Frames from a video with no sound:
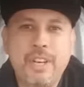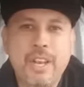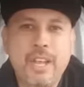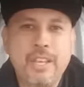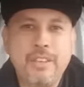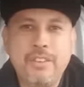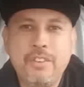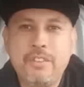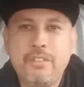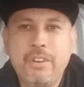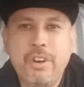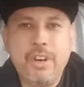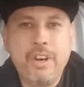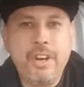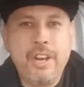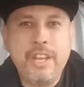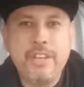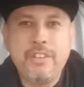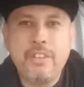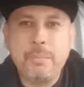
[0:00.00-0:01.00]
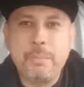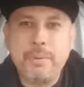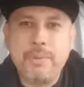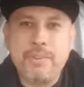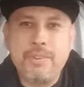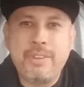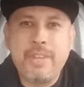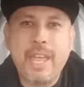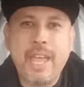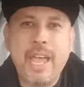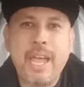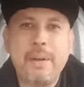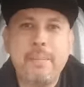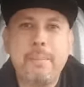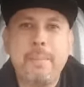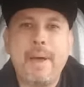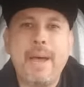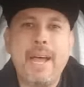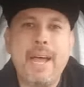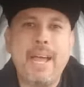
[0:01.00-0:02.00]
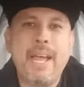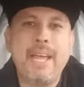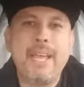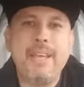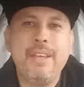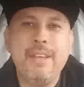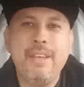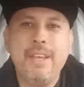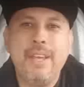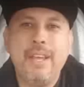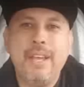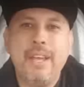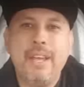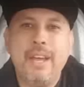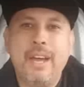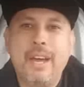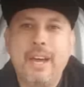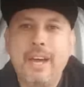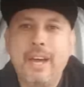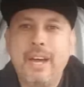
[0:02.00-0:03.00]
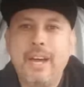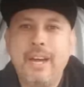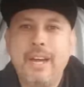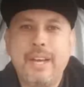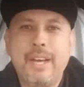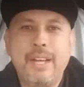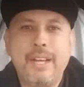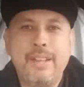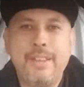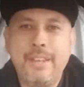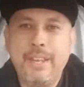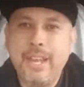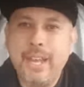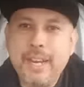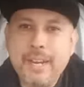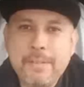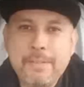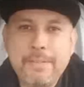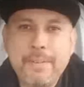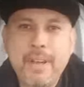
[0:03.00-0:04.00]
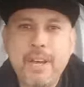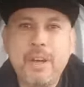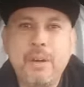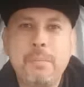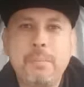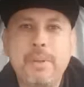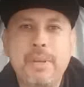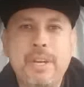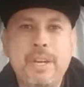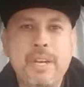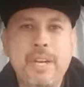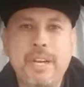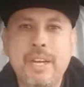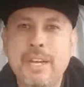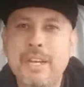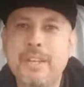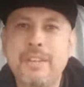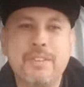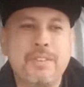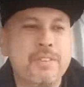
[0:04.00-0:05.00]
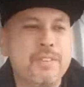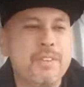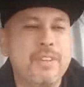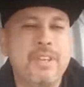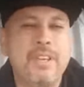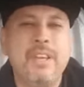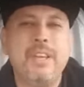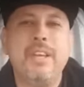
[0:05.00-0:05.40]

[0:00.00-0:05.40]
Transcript: Not just Raider Nation, but stand by uh, the NFL because